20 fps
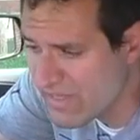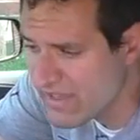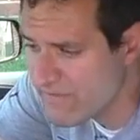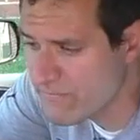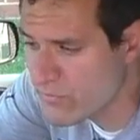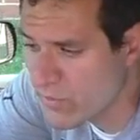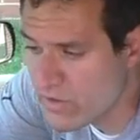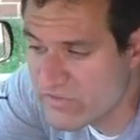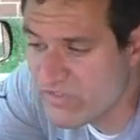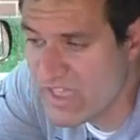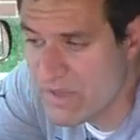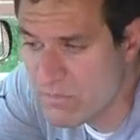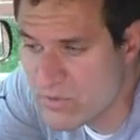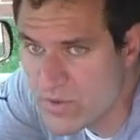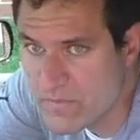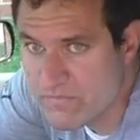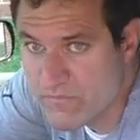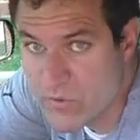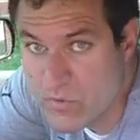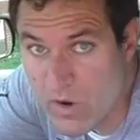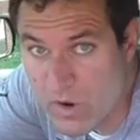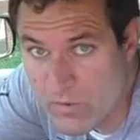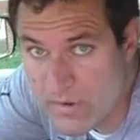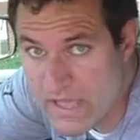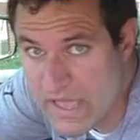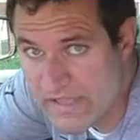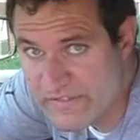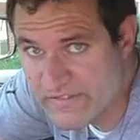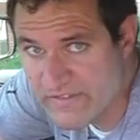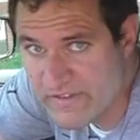like, for example, a
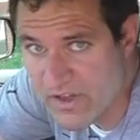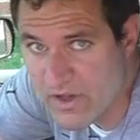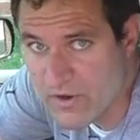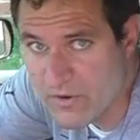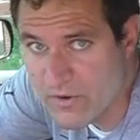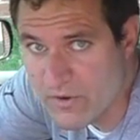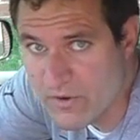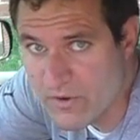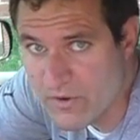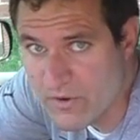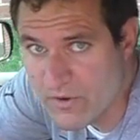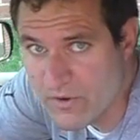Ferrari Enzo.